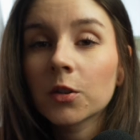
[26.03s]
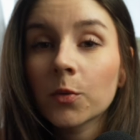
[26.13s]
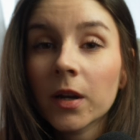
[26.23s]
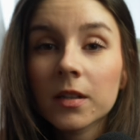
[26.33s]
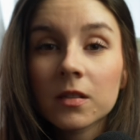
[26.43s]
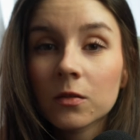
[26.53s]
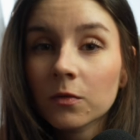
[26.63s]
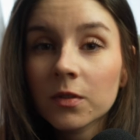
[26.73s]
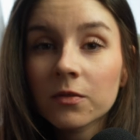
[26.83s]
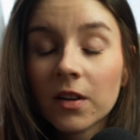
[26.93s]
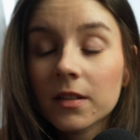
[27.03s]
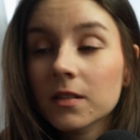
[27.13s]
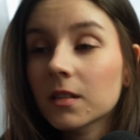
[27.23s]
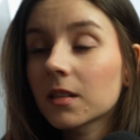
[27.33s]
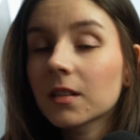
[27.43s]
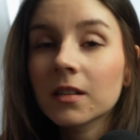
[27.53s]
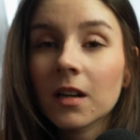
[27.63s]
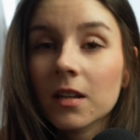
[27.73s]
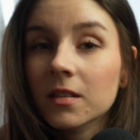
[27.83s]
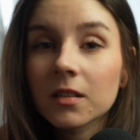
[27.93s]
The UI is nothing fancy,
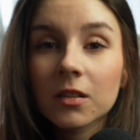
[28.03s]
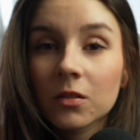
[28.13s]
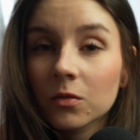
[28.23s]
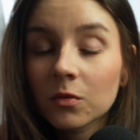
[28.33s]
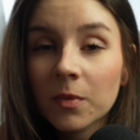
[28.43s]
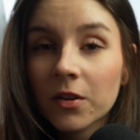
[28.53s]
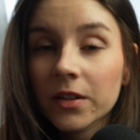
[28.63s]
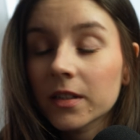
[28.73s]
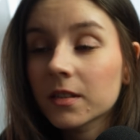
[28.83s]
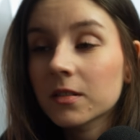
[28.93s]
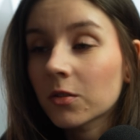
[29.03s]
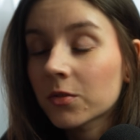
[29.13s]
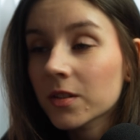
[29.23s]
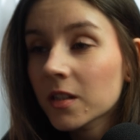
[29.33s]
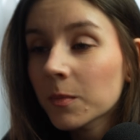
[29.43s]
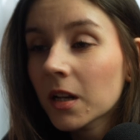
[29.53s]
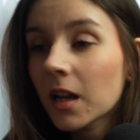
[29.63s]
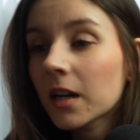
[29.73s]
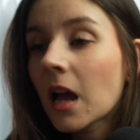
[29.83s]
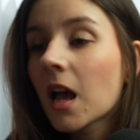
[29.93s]
classic Uber Eats or
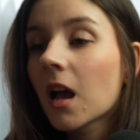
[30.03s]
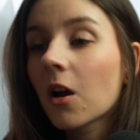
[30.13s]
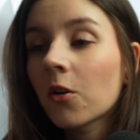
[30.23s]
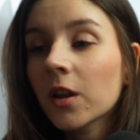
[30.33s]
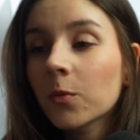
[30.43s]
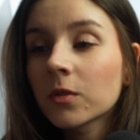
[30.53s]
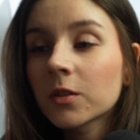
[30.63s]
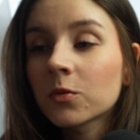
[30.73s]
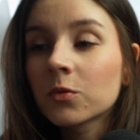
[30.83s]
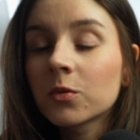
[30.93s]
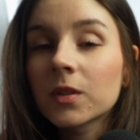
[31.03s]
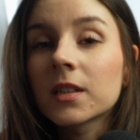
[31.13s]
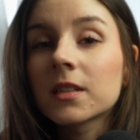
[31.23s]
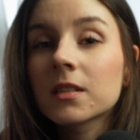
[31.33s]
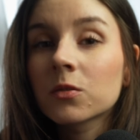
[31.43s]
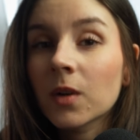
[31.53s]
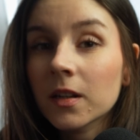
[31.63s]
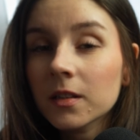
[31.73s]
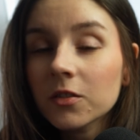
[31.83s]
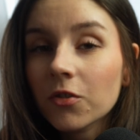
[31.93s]
similar. All I wanted to do is to
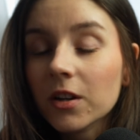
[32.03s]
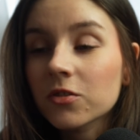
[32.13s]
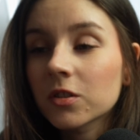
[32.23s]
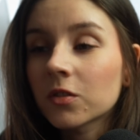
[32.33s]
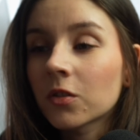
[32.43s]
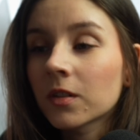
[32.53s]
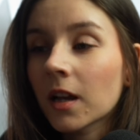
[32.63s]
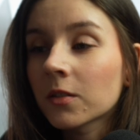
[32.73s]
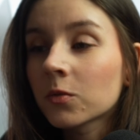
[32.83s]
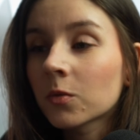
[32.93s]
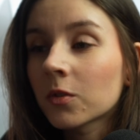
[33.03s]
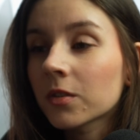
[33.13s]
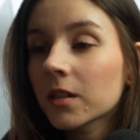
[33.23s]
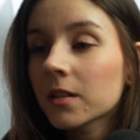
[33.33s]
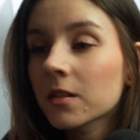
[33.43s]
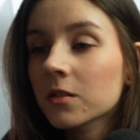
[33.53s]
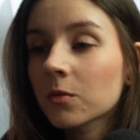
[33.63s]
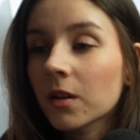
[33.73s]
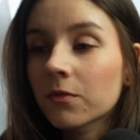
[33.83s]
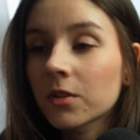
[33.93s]
add interaction on add to order,
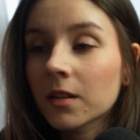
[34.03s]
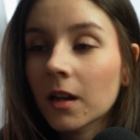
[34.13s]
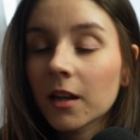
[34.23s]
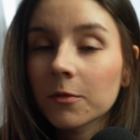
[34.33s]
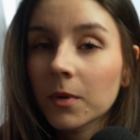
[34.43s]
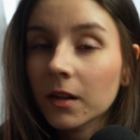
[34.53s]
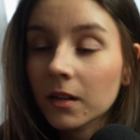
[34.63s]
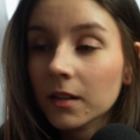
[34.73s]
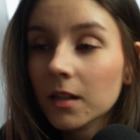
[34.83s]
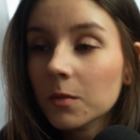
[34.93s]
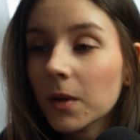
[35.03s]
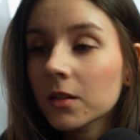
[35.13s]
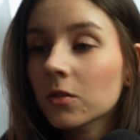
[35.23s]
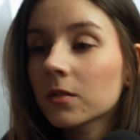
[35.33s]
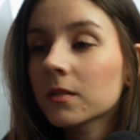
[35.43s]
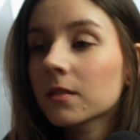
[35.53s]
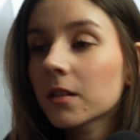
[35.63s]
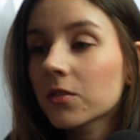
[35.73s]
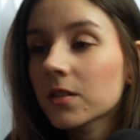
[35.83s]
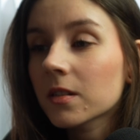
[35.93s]
so every time I click that button,
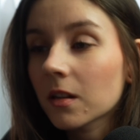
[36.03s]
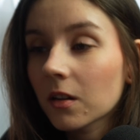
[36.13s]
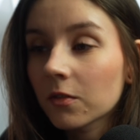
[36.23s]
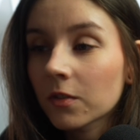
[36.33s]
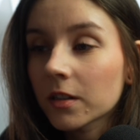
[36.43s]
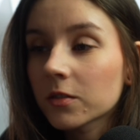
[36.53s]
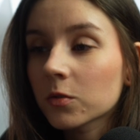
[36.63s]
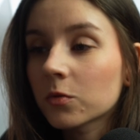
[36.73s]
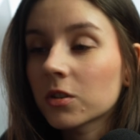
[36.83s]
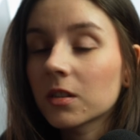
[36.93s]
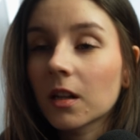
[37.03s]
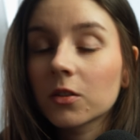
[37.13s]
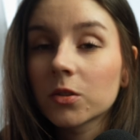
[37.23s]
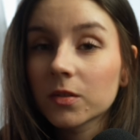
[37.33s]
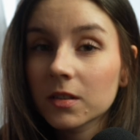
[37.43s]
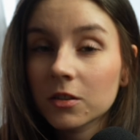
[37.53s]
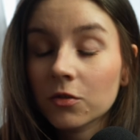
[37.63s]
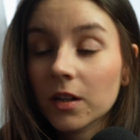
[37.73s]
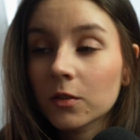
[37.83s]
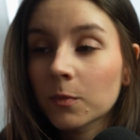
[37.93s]
there is a flying sushi that goes
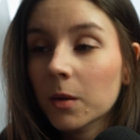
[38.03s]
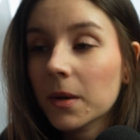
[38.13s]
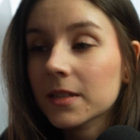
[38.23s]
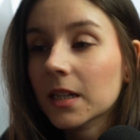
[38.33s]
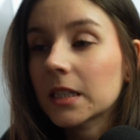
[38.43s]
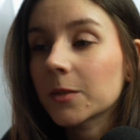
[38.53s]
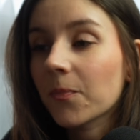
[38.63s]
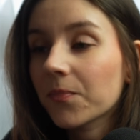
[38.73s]
straight to my basket.